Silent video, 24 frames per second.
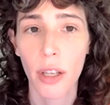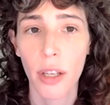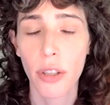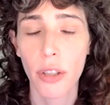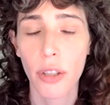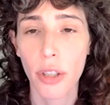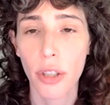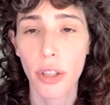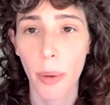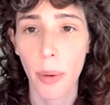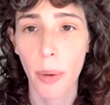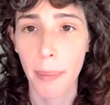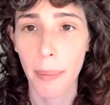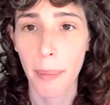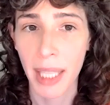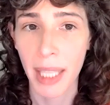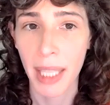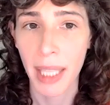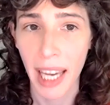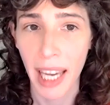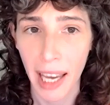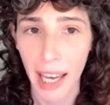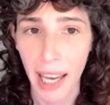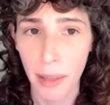So I
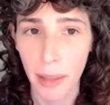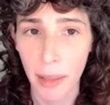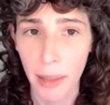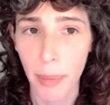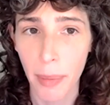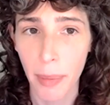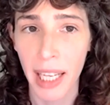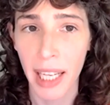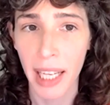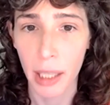began by